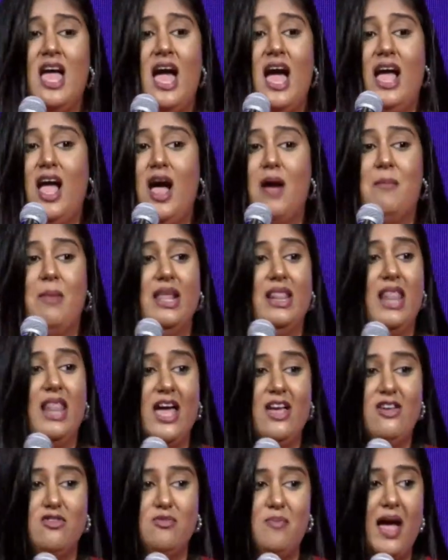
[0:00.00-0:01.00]
I got my
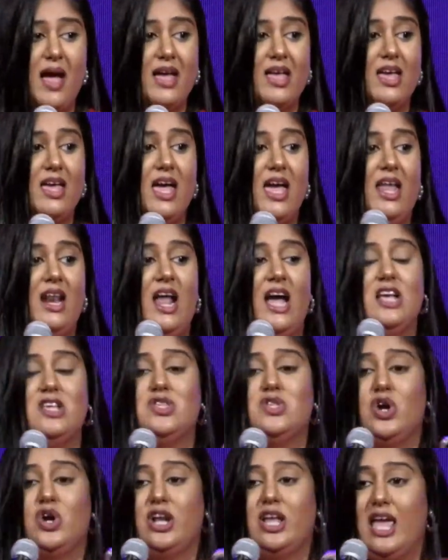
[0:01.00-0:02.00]
life back again. I
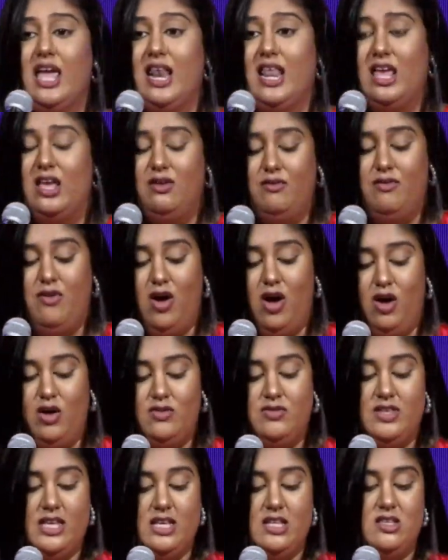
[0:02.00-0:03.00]
started getting
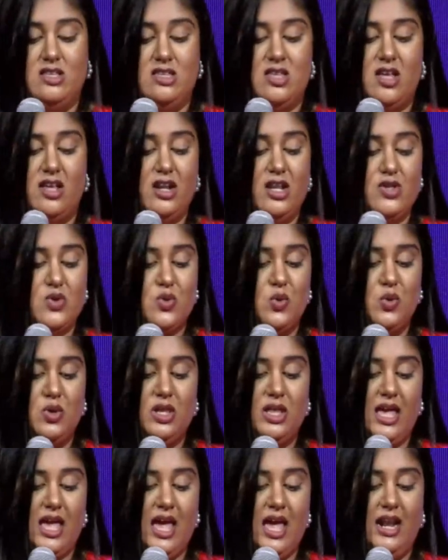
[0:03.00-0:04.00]
involved in Sunday school
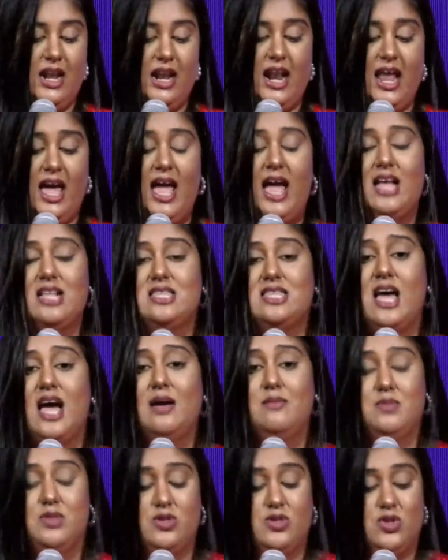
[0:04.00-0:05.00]
again, and I had
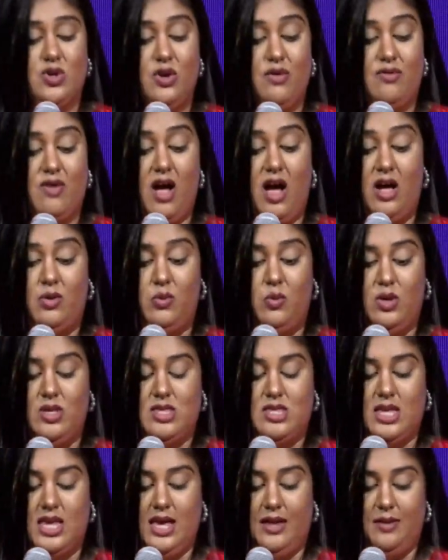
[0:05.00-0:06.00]
time to serve God
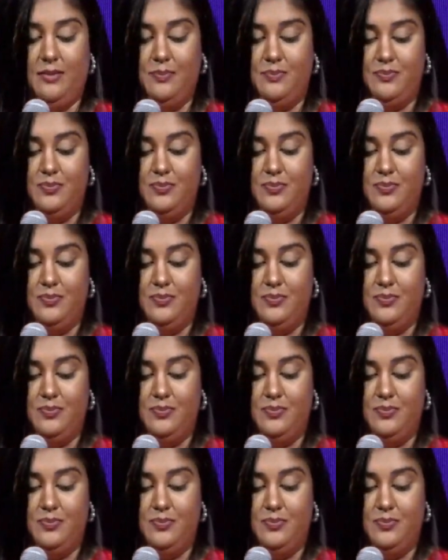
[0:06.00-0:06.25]
once again.